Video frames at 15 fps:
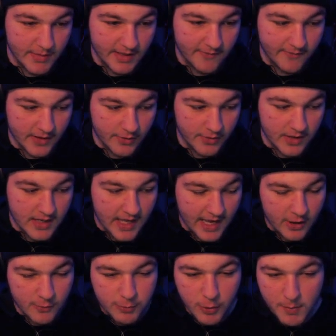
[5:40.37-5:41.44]
midfield,
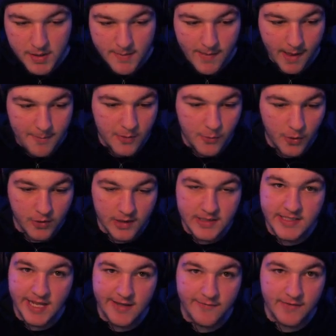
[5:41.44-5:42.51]
and I'll probably maybe want a
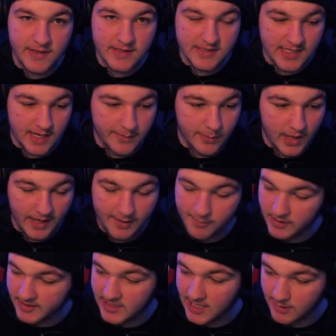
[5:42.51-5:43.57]
defender sub like
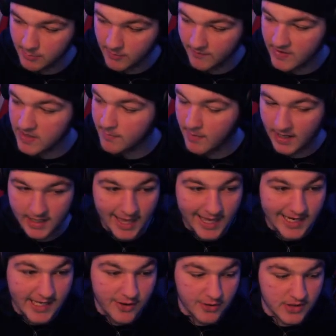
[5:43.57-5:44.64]
my team of here,
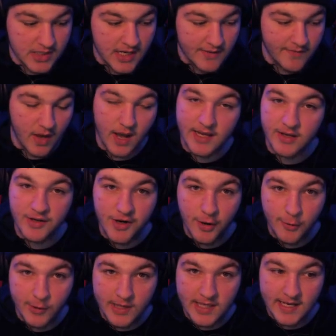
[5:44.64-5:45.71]
Marquinhos, that I can
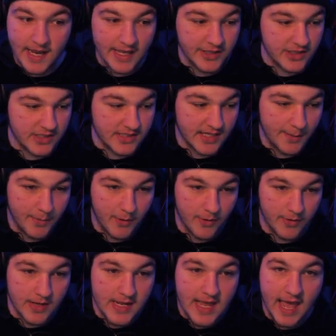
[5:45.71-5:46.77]
go ahead and just sub
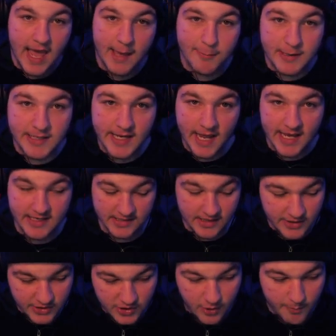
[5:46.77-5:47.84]
on. Happy days.
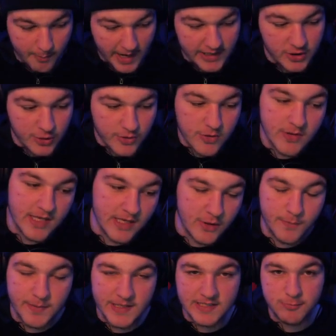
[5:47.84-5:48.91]
So make sure you get
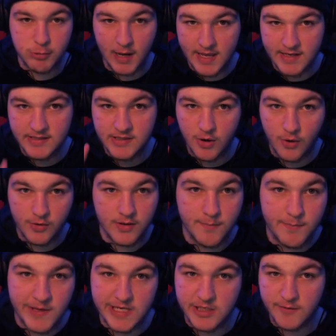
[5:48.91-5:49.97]
your best players on the
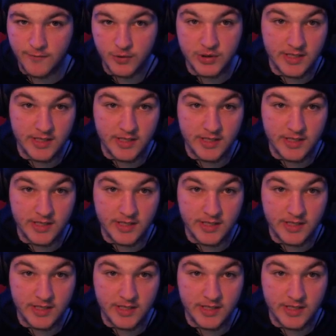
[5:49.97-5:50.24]
bench for